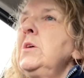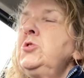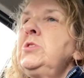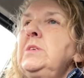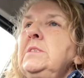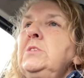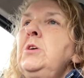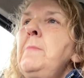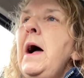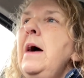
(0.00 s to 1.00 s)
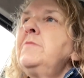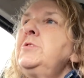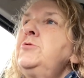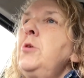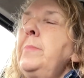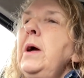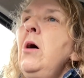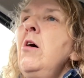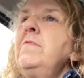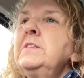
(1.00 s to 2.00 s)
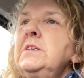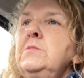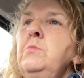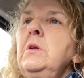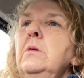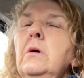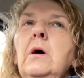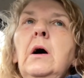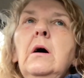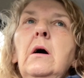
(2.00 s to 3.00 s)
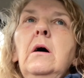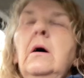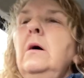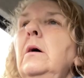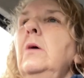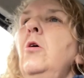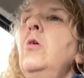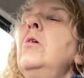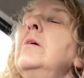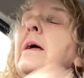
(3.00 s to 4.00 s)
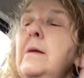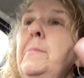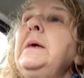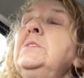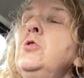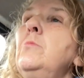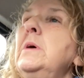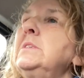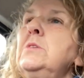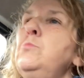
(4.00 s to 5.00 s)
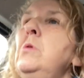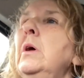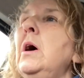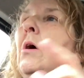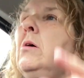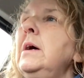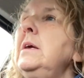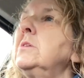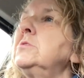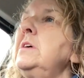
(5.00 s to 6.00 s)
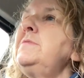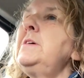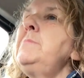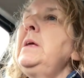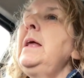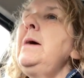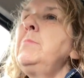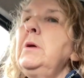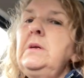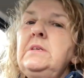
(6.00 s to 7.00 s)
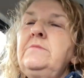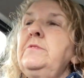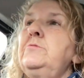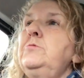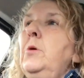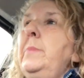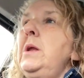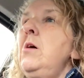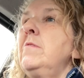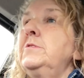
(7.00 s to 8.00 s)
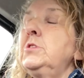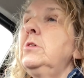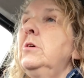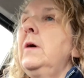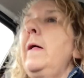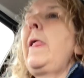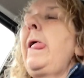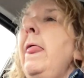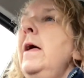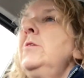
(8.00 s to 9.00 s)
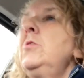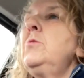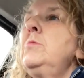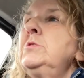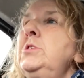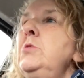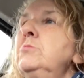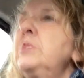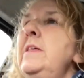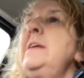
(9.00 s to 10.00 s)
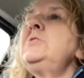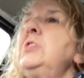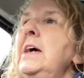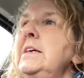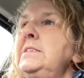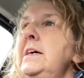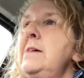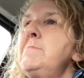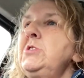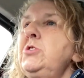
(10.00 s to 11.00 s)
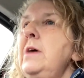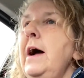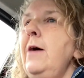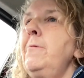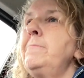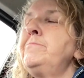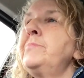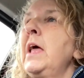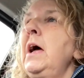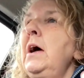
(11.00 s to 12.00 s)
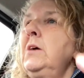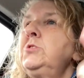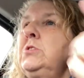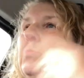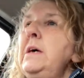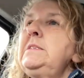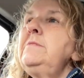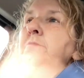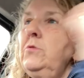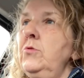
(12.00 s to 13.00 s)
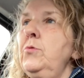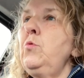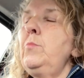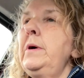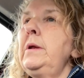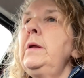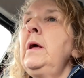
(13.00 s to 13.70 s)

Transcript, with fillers: She says, you might have to drop it off. I says, well, I, or get it picked up. I said, well, I can't, can I? Because they've sent me a label and it's for dropping off, so don't know what to do. So then she gets tape measure out. She's waiting for other woman,